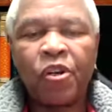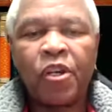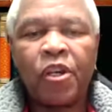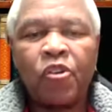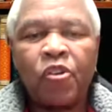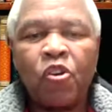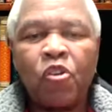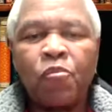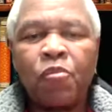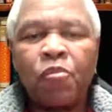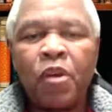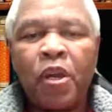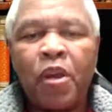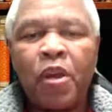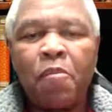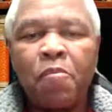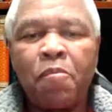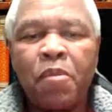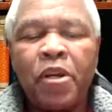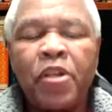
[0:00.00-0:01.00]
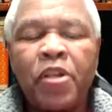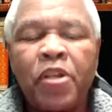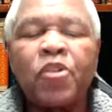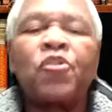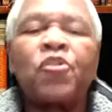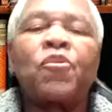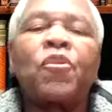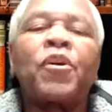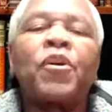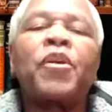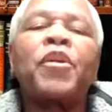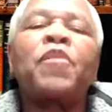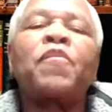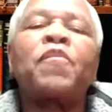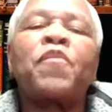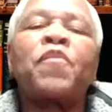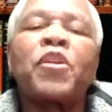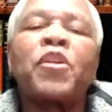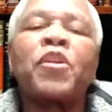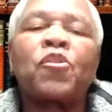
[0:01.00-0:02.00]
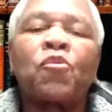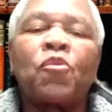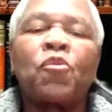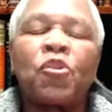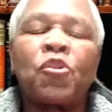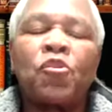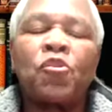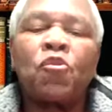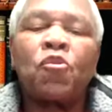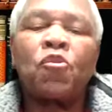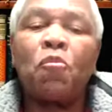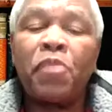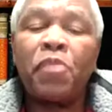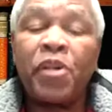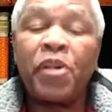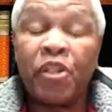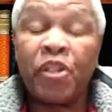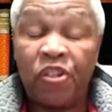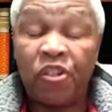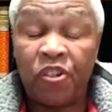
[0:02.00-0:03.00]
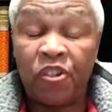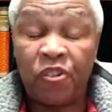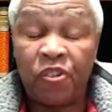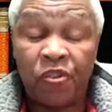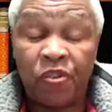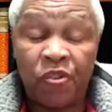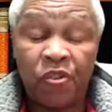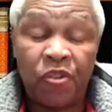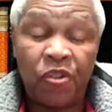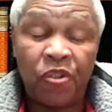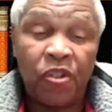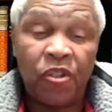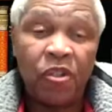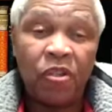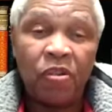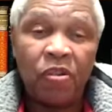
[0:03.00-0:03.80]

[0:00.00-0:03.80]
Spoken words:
cannot be a mentor if he has got no mentees.